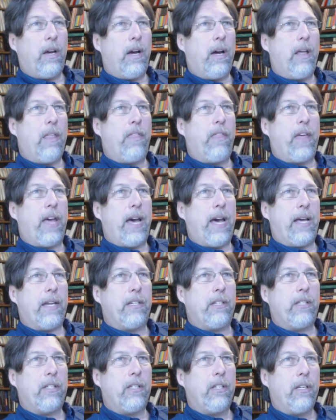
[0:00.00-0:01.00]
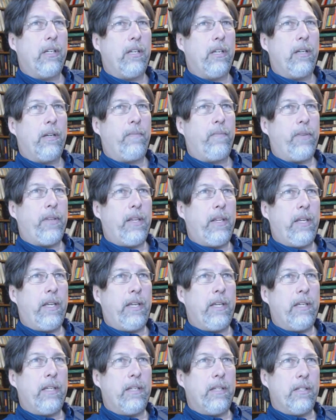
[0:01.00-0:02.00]
that
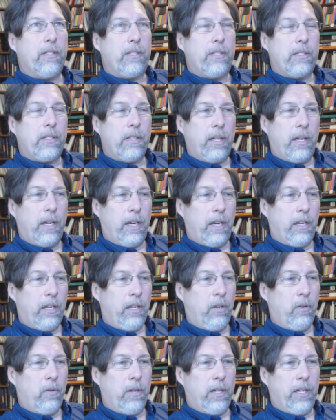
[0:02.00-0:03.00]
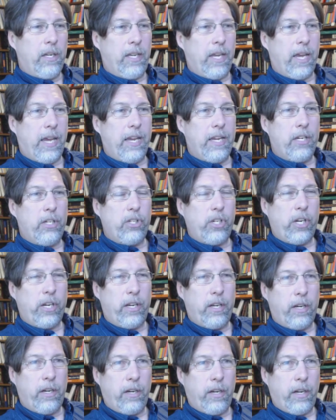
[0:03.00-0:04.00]
is you engage
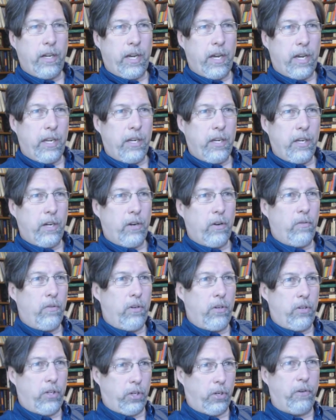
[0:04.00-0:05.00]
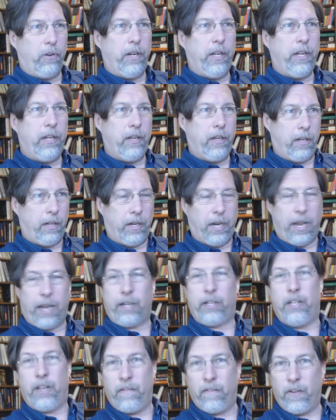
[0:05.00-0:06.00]
in, during an
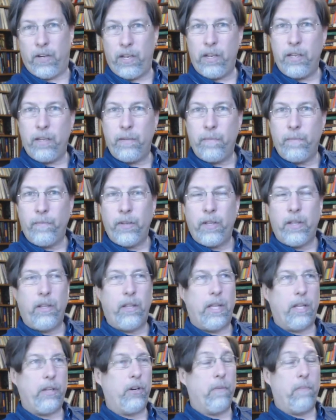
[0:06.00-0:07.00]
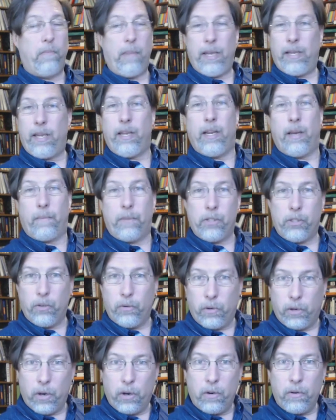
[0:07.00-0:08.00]
activity that you're making up
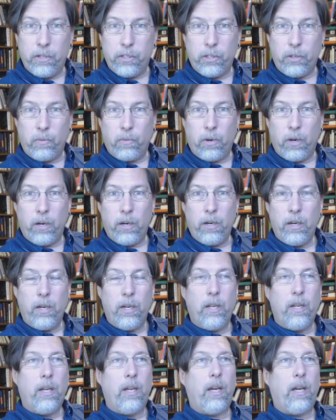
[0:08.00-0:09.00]
as you go, as it were.